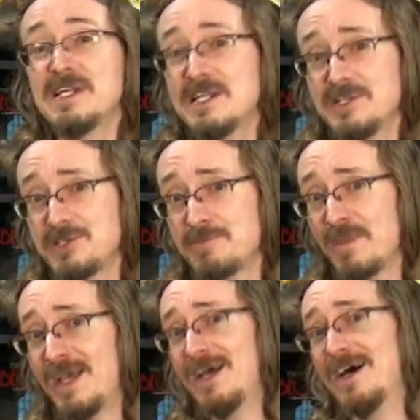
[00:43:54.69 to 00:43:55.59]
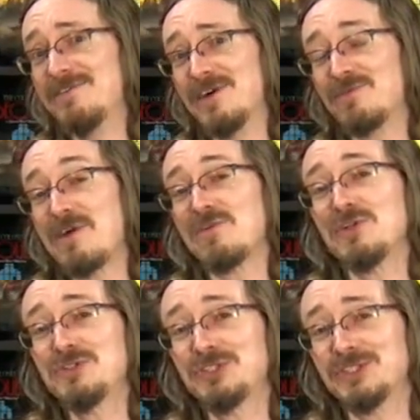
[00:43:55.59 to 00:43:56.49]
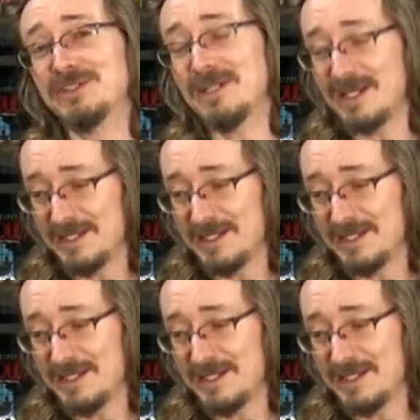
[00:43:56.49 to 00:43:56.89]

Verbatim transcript: Ince of uh, Revolution.